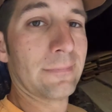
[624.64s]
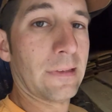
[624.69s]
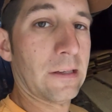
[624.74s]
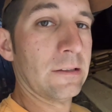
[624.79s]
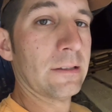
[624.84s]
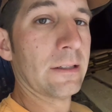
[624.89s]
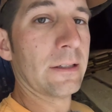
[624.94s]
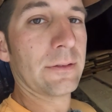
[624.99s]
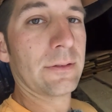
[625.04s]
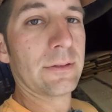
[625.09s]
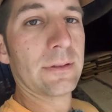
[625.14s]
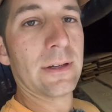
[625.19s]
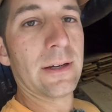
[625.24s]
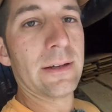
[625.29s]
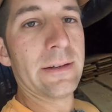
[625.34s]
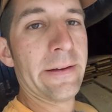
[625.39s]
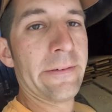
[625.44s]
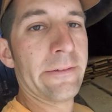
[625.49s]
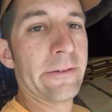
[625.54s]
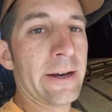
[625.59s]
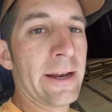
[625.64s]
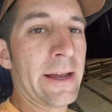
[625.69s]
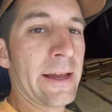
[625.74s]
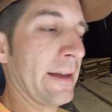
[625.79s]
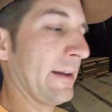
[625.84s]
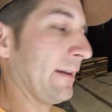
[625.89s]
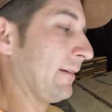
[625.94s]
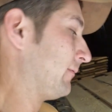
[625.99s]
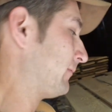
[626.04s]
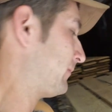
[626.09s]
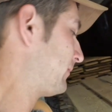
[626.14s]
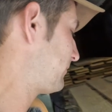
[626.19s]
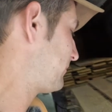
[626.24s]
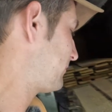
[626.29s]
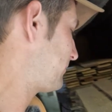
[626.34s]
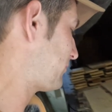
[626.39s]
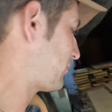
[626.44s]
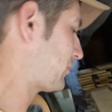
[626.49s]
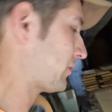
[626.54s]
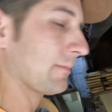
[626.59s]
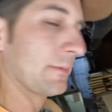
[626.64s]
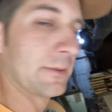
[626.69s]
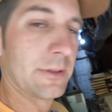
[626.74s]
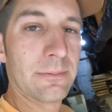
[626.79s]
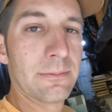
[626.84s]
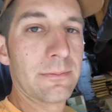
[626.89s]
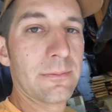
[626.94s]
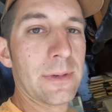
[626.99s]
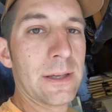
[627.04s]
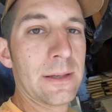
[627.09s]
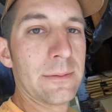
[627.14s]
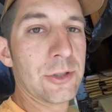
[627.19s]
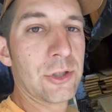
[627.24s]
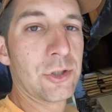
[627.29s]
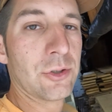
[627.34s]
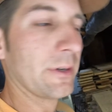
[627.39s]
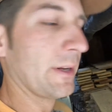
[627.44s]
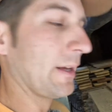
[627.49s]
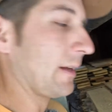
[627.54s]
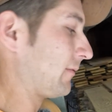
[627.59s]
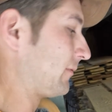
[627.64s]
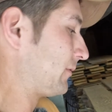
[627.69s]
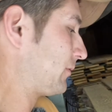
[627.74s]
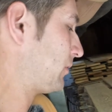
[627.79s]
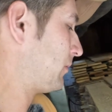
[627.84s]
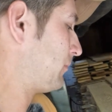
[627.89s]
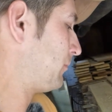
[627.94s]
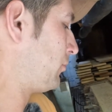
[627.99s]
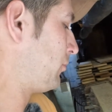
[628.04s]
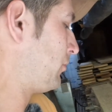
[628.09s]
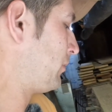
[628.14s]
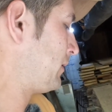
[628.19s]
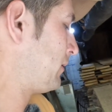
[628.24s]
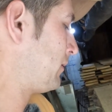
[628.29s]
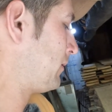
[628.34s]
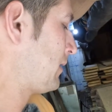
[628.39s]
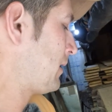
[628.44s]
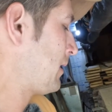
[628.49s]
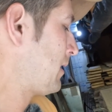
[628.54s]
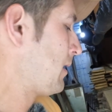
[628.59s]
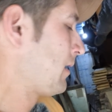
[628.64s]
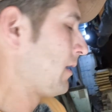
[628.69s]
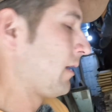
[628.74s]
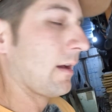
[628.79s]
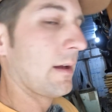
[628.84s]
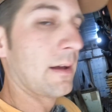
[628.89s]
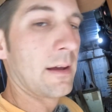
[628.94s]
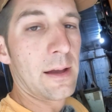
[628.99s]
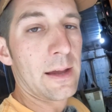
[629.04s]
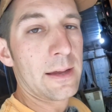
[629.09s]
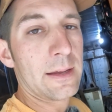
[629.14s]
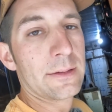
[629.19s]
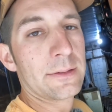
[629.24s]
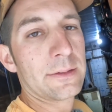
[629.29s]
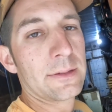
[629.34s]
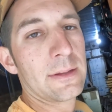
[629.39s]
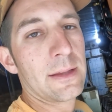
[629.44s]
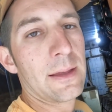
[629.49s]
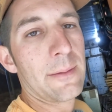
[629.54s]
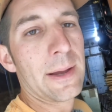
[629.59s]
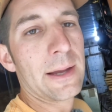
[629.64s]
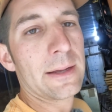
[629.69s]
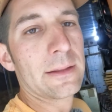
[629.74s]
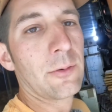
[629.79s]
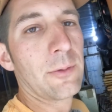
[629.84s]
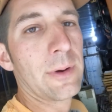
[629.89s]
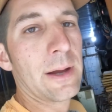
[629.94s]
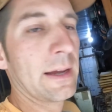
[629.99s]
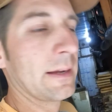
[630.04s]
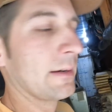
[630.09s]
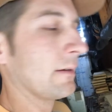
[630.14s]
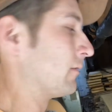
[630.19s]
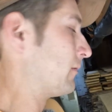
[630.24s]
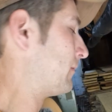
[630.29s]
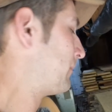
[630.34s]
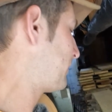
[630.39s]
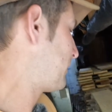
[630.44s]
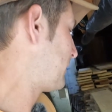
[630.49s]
honestly I never have, probably maybe should have at some point, I gotta send that back to Wagner.